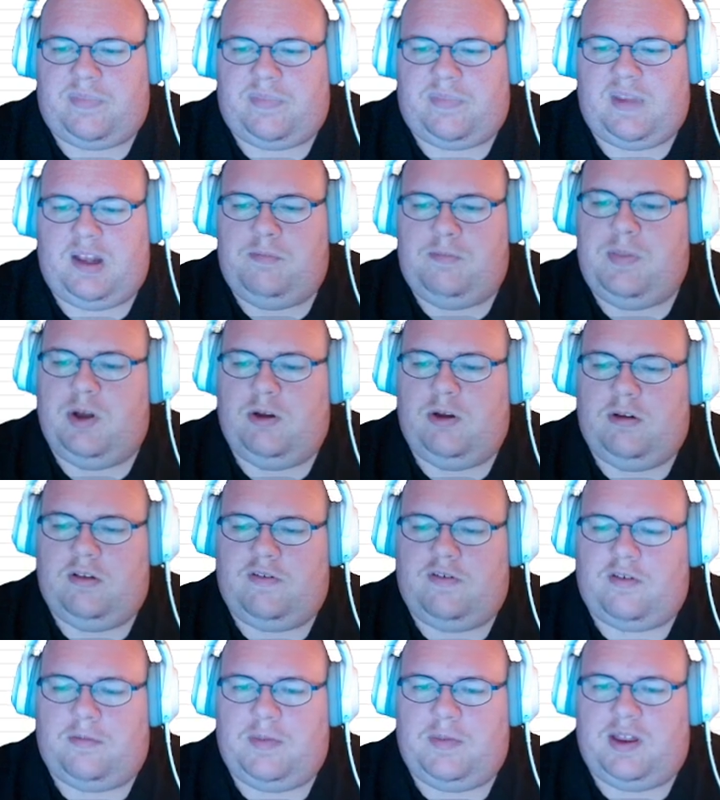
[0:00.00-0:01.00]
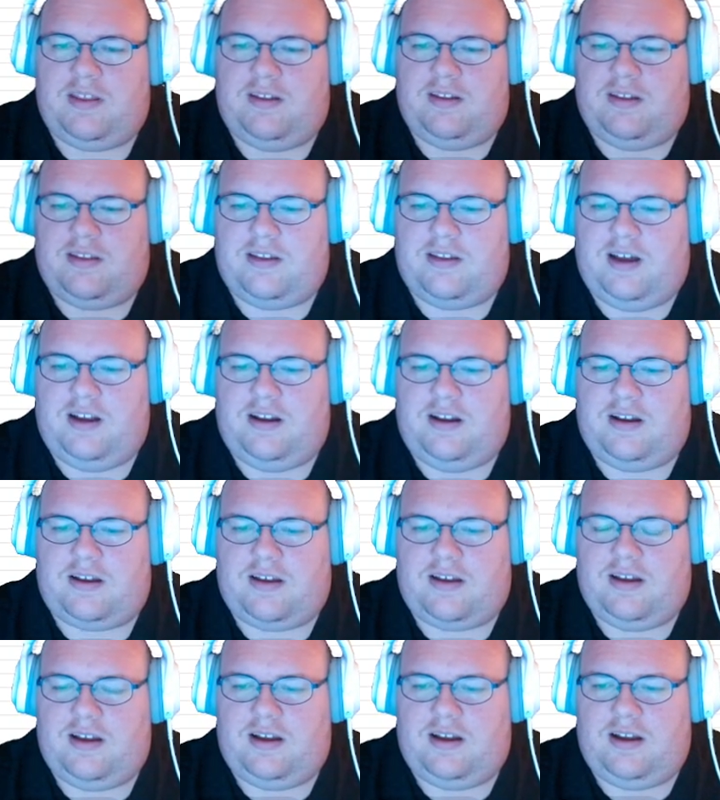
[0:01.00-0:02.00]
build for Misty Psyduck.
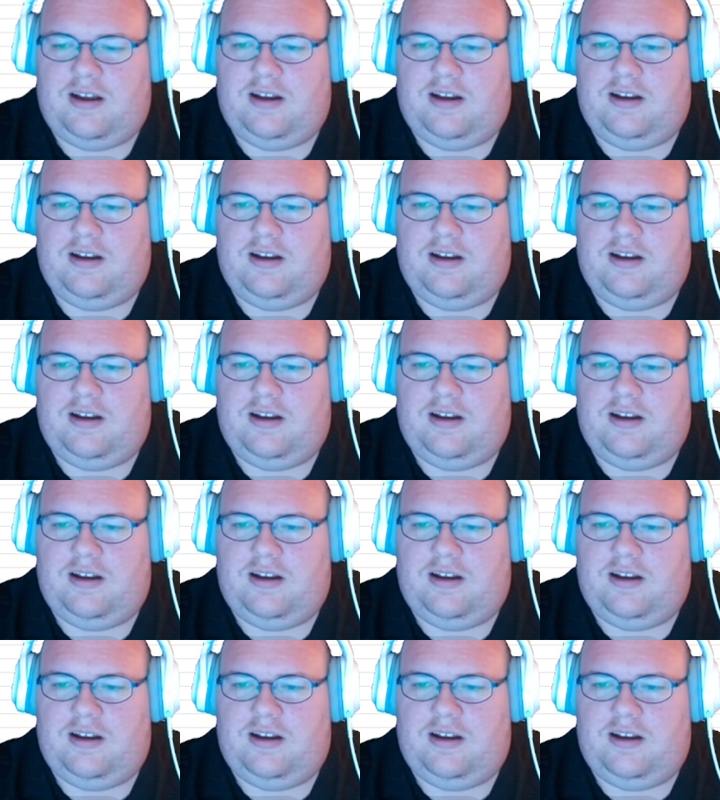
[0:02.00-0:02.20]
Hang